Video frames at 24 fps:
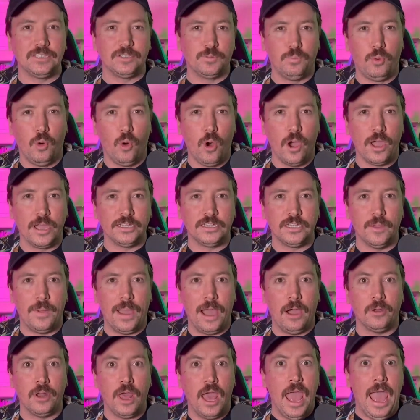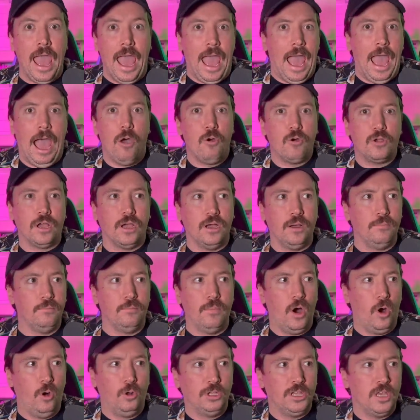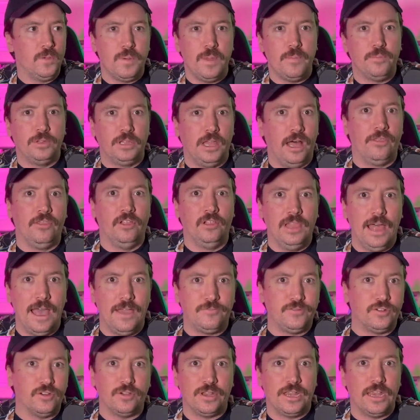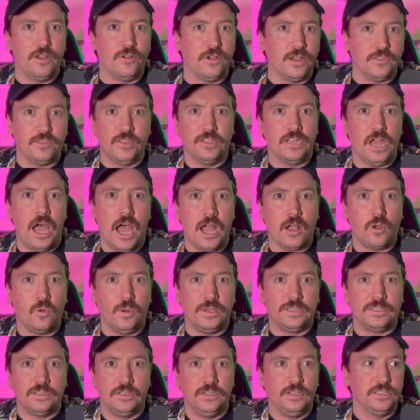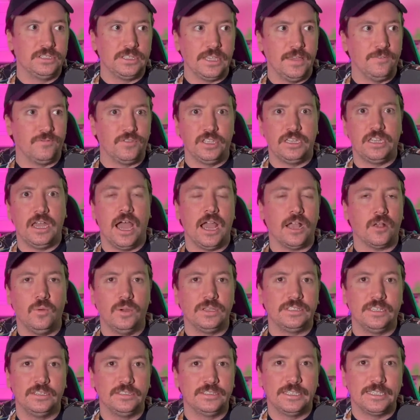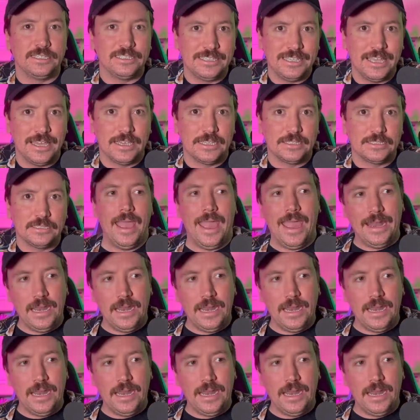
point about how come only people on the left are hearing the dog whistles if the dog whistles exist.